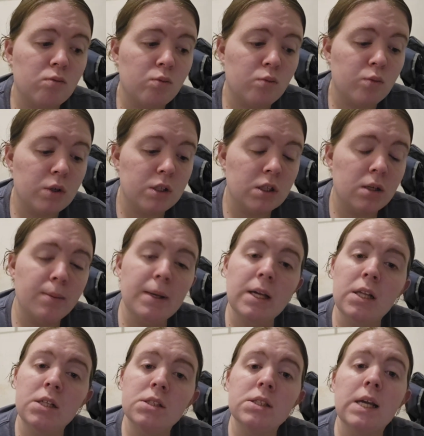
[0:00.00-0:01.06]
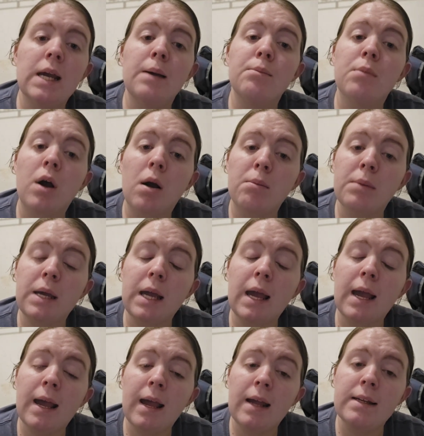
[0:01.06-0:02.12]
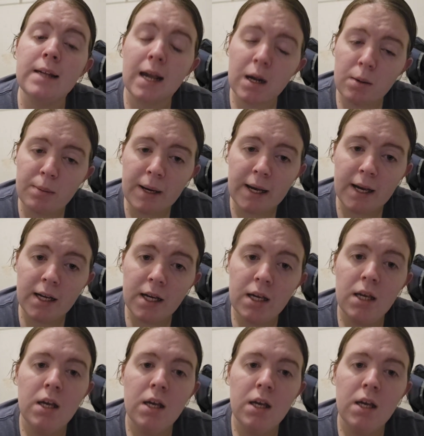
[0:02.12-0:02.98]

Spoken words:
Cabela's and bought me a tackle bag.